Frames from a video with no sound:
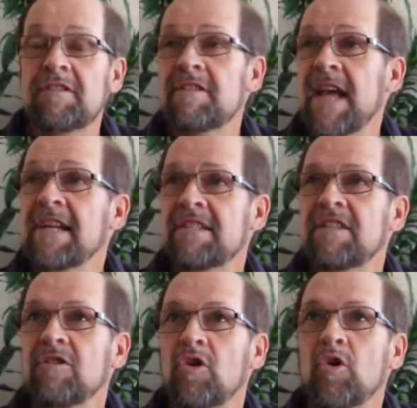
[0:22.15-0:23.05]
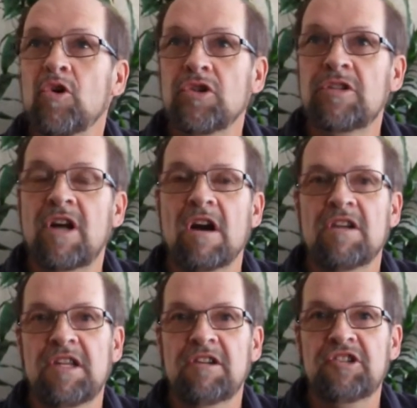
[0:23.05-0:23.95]
This is actually an old
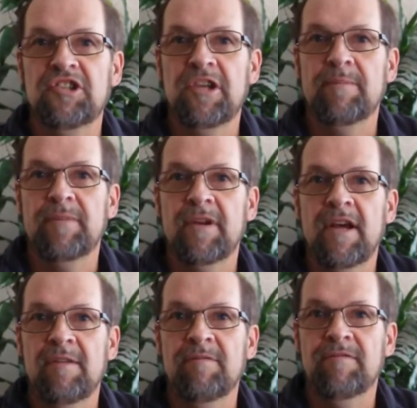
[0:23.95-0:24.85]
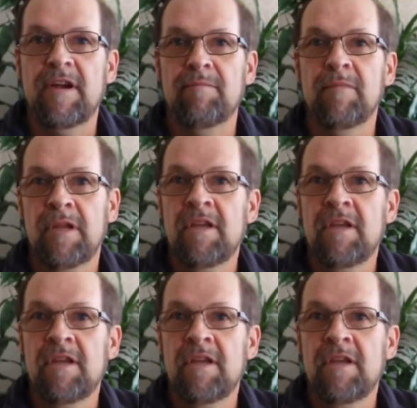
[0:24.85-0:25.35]
car dealership from